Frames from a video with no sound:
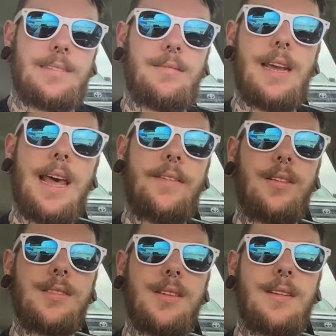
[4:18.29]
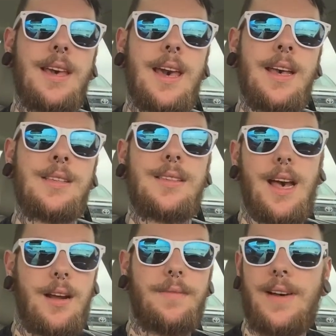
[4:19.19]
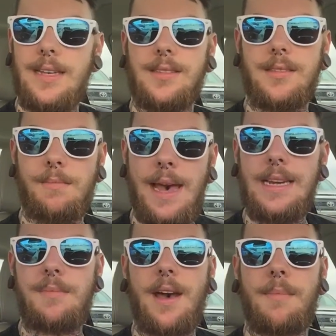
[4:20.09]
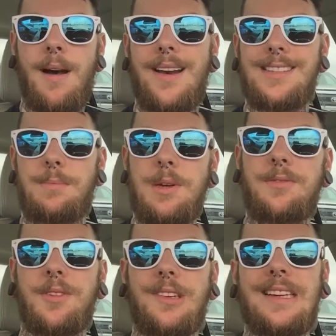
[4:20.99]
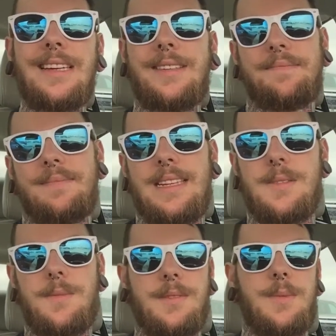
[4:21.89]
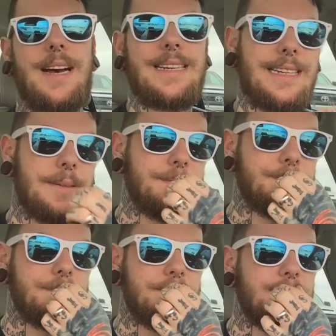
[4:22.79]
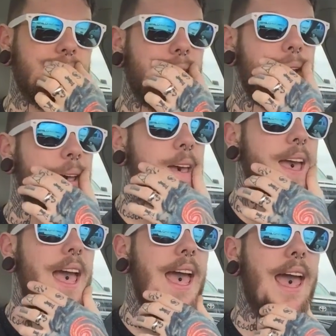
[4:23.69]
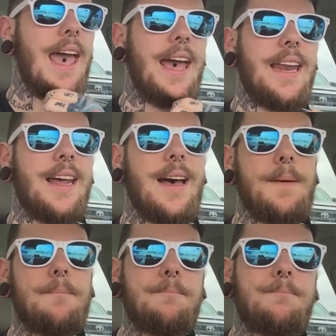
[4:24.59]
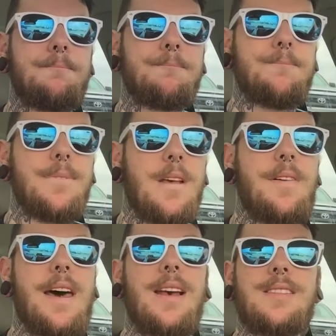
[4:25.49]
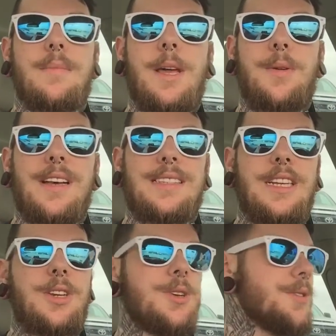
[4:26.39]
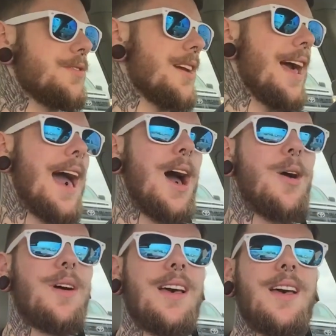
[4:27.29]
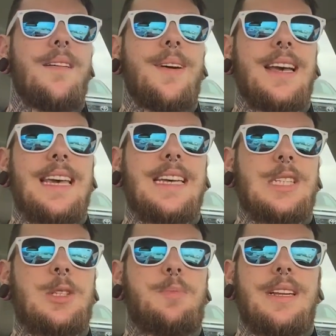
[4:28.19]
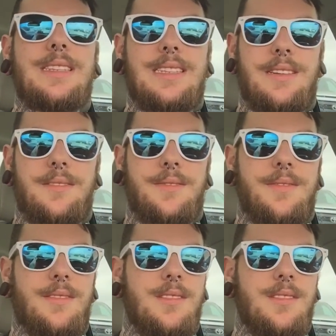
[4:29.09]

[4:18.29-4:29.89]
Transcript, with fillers: Whatever, it's okay. Sacrifices are made to make our bodies beautiful. That's why I did it. And found out some interesting news. Found out how fucking expensive